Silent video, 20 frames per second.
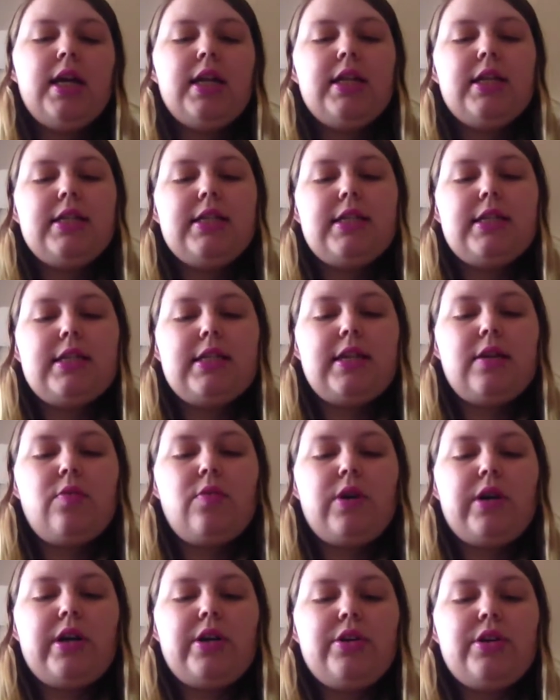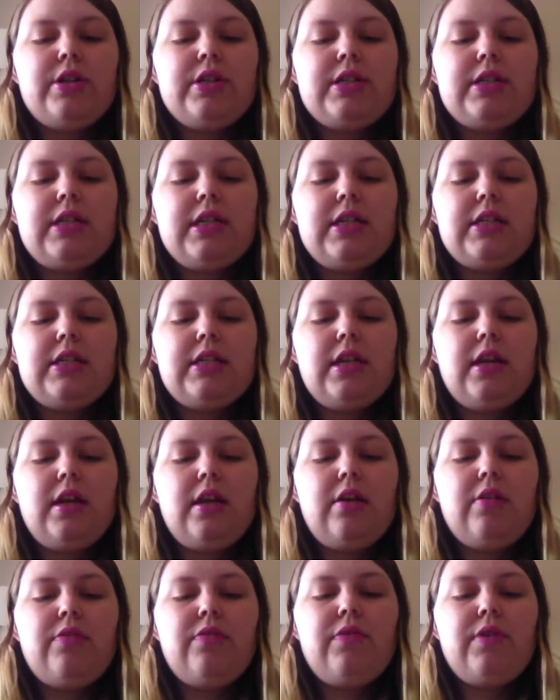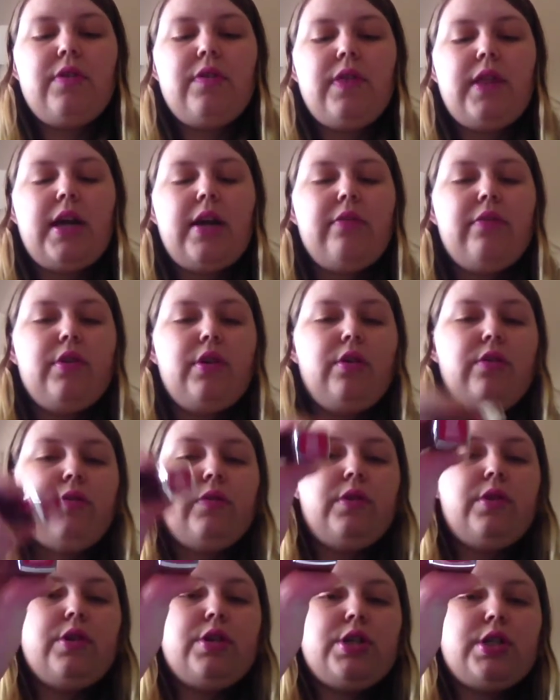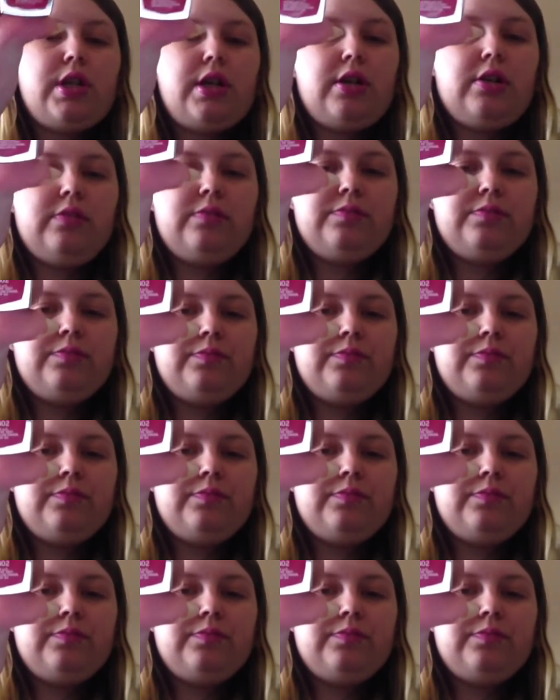This is in 160 Fifth Avenue Fuchsia.